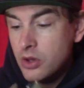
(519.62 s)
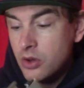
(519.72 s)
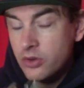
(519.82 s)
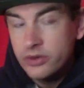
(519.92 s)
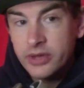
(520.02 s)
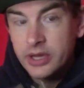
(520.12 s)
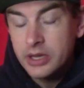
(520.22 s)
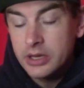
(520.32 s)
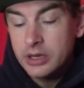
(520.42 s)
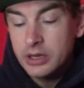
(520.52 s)
I
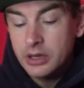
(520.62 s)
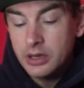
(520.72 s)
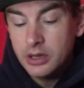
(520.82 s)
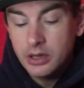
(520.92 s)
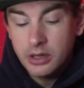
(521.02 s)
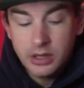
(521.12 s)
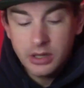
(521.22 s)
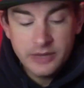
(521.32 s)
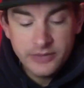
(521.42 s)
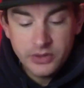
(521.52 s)
think
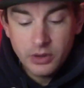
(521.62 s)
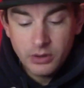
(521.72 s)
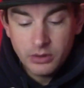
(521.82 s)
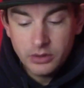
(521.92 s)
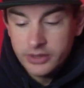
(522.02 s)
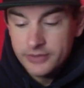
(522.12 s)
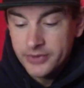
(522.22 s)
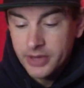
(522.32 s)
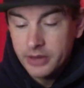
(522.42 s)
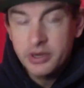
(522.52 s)
if you are looking
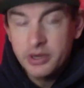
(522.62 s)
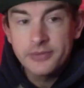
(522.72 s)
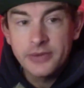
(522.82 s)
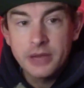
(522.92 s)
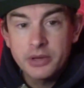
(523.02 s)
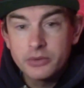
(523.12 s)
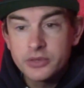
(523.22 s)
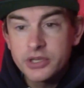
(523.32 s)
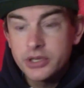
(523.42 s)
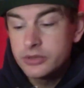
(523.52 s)
for another pair of flat
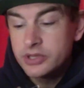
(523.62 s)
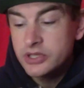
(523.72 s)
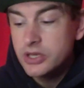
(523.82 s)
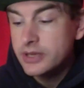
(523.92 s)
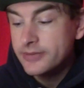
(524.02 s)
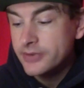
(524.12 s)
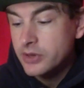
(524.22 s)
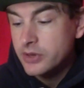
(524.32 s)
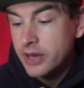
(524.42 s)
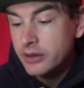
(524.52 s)
pedal shoes, certainly for
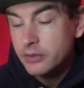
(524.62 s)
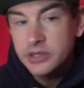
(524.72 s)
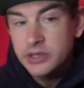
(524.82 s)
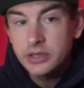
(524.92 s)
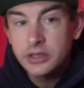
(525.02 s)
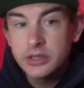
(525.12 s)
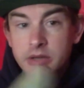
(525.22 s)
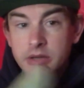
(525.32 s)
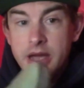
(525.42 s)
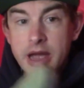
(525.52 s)
UK in the winter,
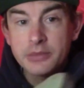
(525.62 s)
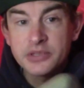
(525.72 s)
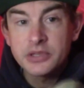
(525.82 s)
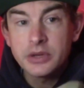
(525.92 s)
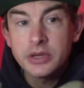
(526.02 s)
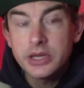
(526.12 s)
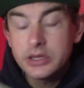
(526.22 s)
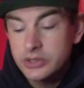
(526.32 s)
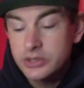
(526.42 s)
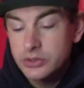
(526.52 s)
you absolutely
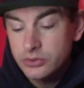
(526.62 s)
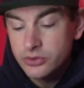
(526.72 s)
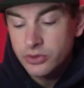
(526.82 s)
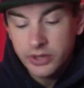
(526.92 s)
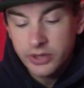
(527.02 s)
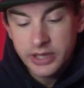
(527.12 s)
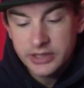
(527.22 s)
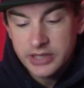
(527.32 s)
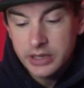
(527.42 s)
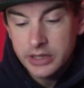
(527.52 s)
need to try and get a
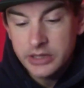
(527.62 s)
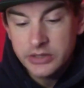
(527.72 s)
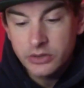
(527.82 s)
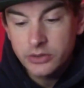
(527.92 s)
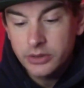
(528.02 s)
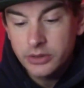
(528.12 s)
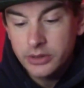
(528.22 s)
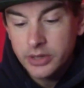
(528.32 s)
set of these on.